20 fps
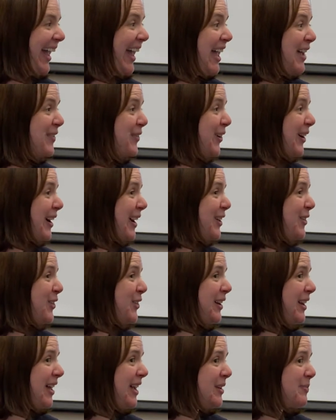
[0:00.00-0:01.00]
If you're
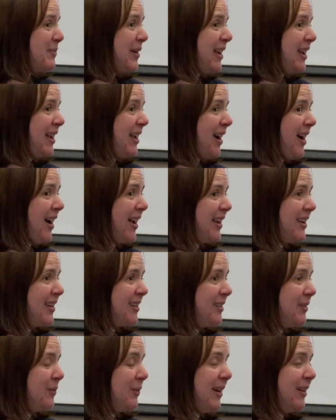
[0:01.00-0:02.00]
anything like me, I
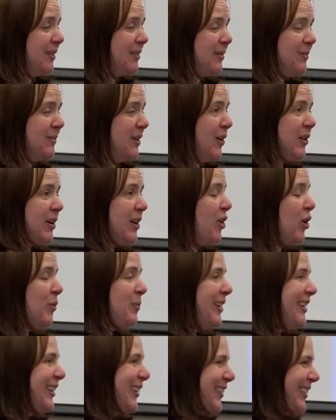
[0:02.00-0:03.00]
could, well, no, you're
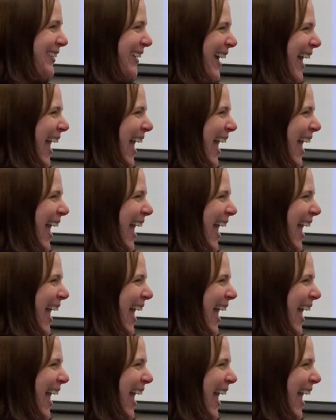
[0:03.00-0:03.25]
hopefully not.